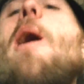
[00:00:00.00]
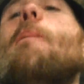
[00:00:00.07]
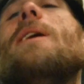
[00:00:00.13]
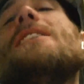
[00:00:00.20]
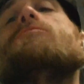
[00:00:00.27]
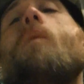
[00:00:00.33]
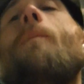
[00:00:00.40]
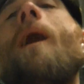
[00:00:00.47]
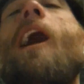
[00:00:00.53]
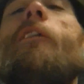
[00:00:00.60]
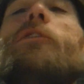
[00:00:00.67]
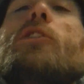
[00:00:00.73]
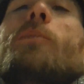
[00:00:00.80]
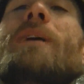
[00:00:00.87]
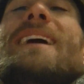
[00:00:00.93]
much more
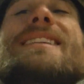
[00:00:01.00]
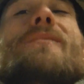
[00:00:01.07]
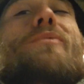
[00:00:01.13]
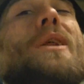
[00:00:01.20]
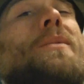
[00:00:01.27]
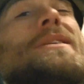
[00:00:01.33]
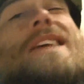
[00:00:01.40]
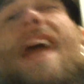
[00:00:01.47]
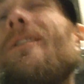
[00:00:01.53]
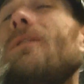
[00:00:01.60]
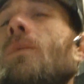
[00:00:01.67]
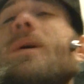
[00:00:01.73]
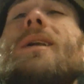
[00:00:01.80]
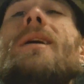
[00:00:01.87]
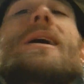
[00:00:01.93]
powerful you're being than pretty much
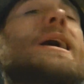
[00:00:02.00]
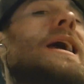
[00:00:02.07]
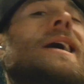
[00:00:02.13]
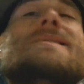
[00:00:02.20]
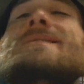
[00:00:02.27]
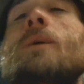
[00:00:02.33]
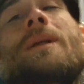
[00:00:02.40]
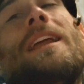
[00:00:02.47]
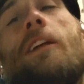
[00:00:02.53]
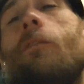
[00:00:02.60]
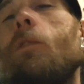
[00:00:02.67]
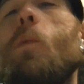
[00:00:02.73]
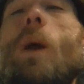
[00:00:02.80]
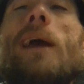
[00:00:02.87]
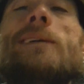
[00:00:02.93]
everyone in so many
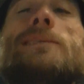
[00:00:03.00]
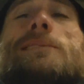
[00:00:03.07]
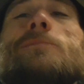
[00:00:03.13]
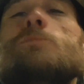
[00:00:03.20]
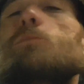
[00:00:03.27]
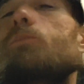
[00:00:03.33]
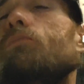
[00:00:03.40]
different ways.